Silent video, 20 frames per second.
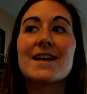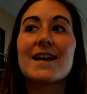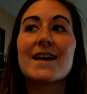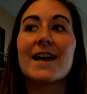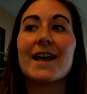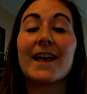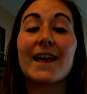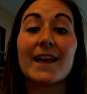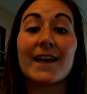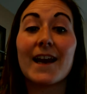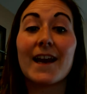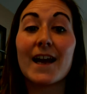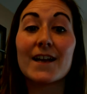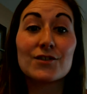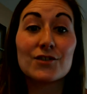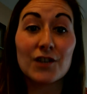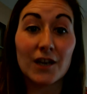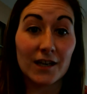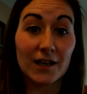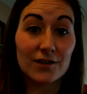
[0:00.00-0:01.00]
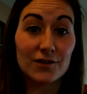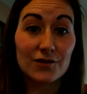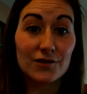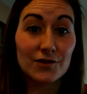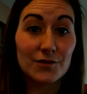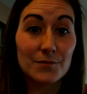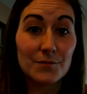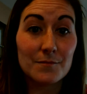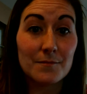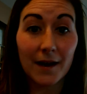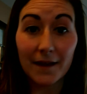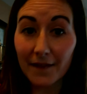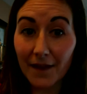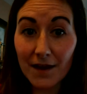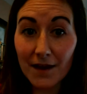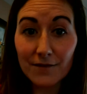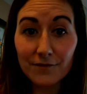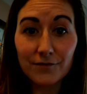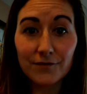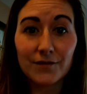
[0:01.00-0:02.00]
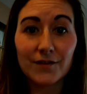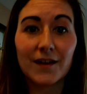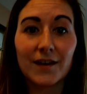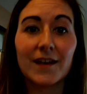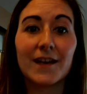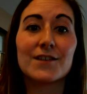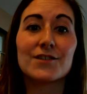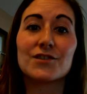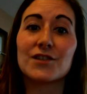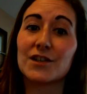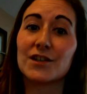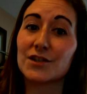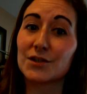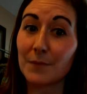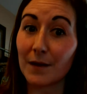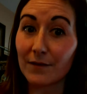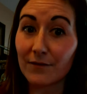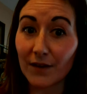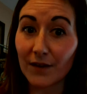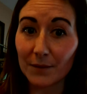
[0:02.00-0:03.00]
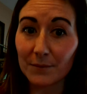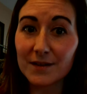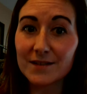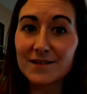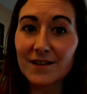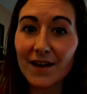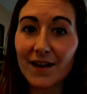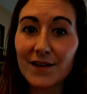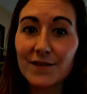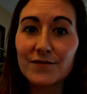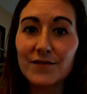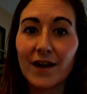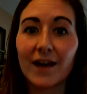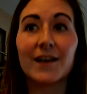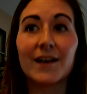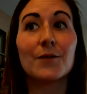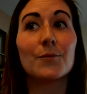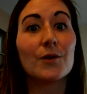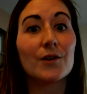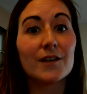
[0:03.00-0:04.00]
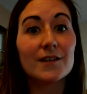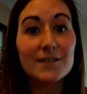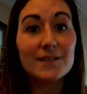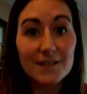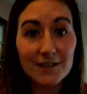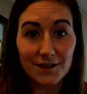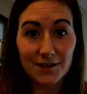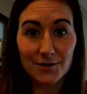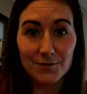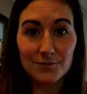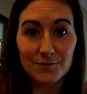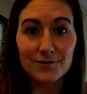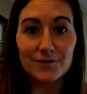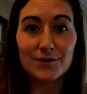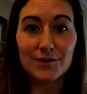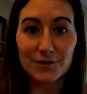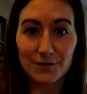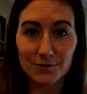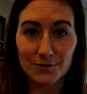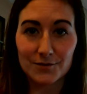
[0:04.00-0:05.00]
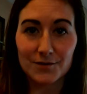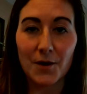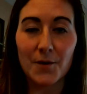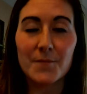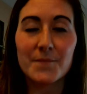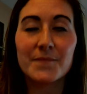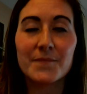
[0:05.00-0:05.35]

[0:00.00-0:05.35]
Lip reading: it has changed my life, it has changed my family's life, and it will continue to do so.